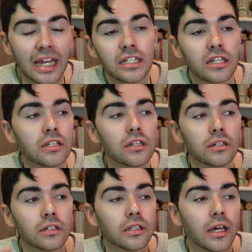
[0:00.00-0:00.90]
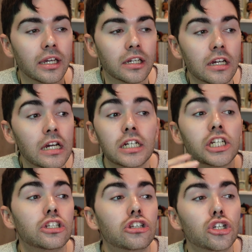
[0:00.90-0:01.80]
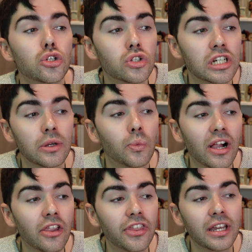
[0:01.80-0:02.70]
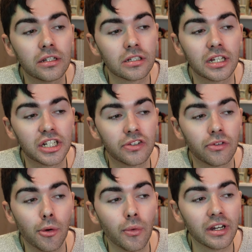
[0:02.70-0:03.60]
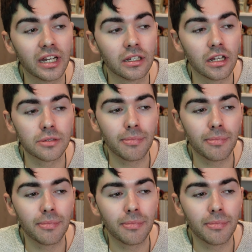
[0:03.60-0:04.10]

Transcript: It doesn't look like she's hugely wealthy. It looks like she's from a working class